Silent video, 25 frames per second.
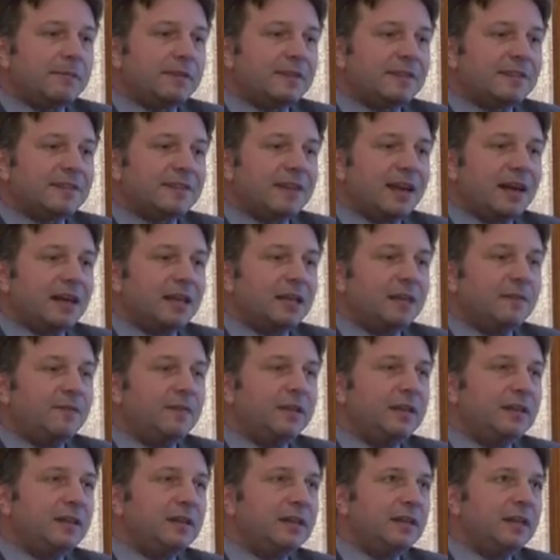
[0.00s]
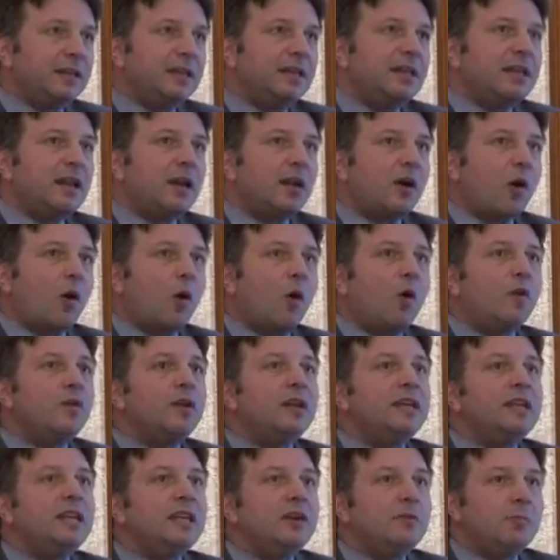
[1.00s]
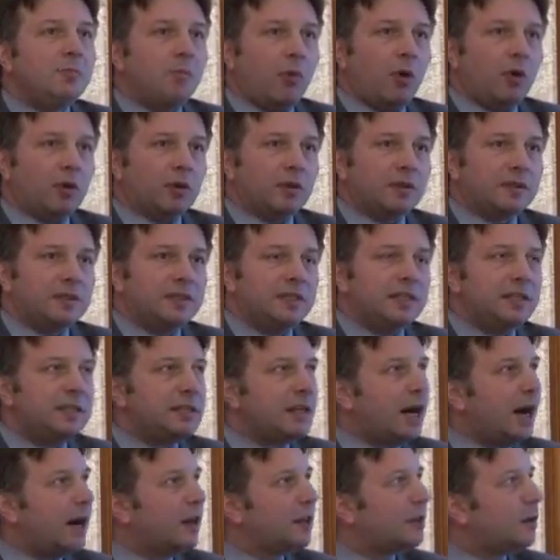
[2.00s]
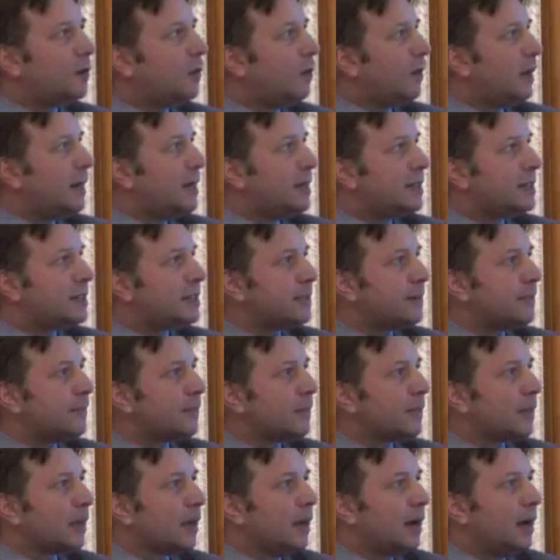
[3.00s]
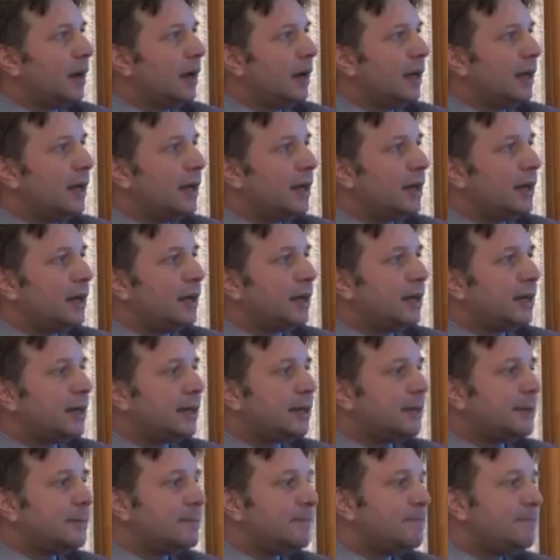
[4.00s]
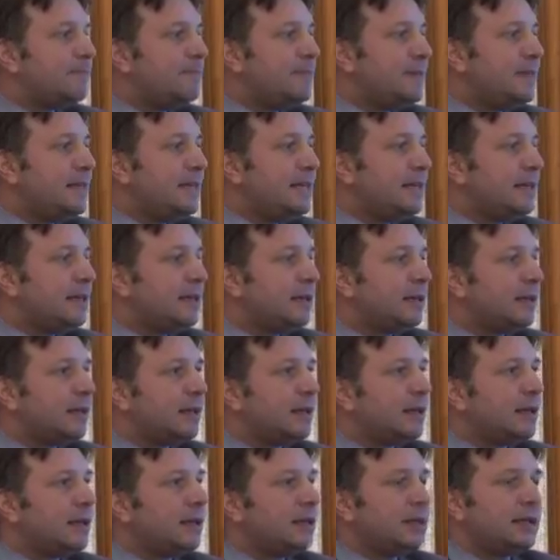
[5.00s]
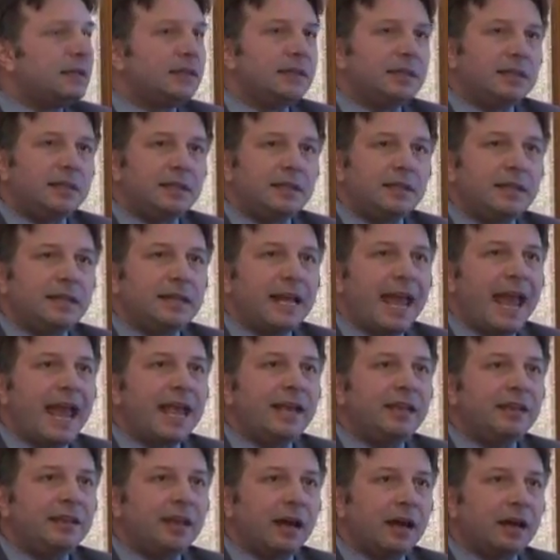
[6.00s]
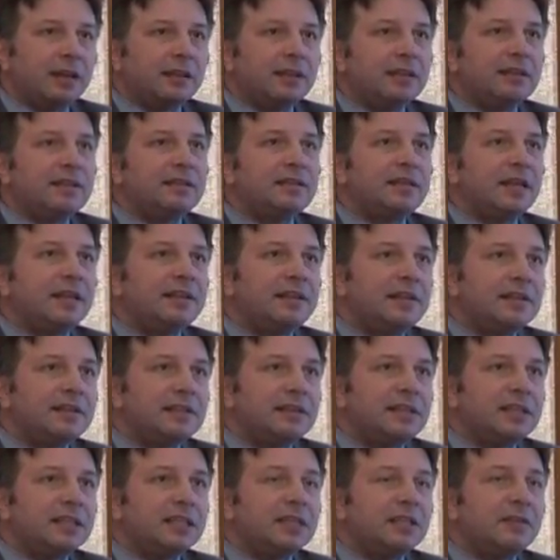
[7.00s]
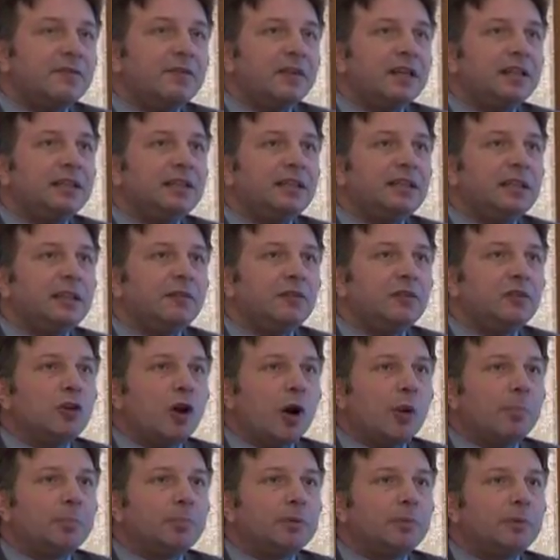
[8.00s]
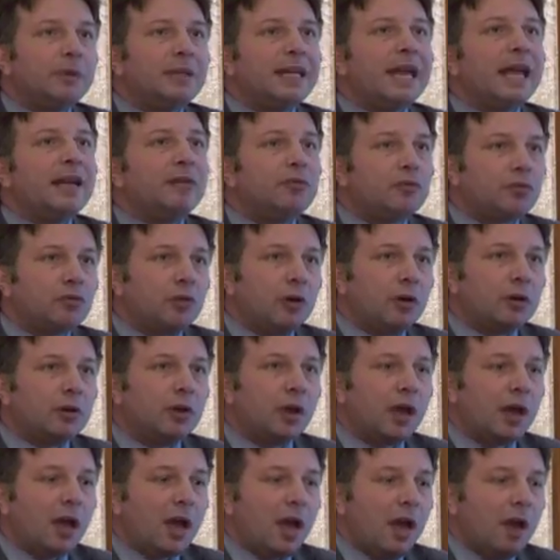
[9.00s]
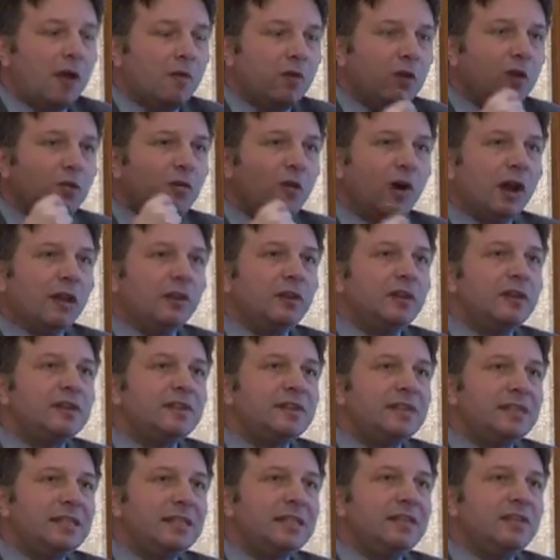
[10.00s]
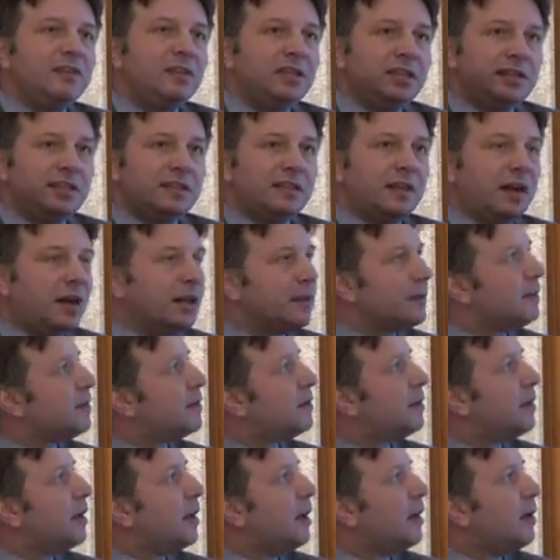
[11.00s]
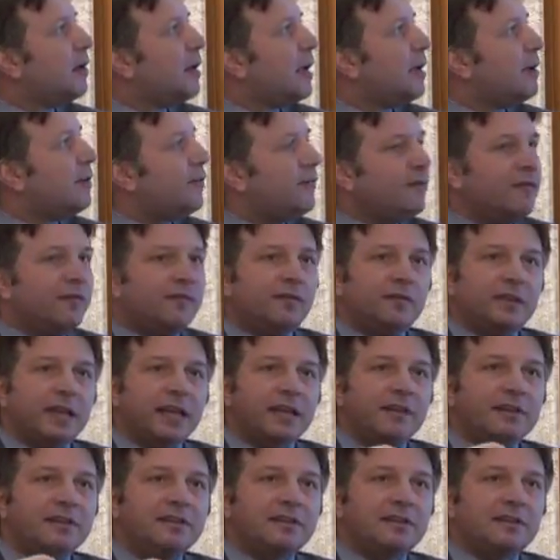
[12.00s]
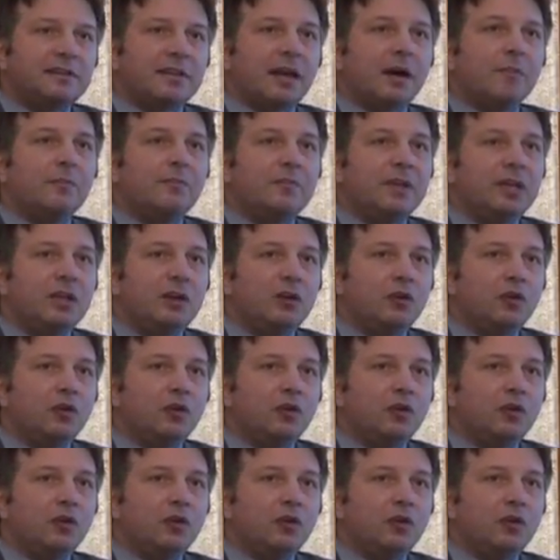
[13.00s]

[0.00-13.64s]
start with the only new policies, otherwise the data, the statistics will develop later on. We want to see the results. If there is something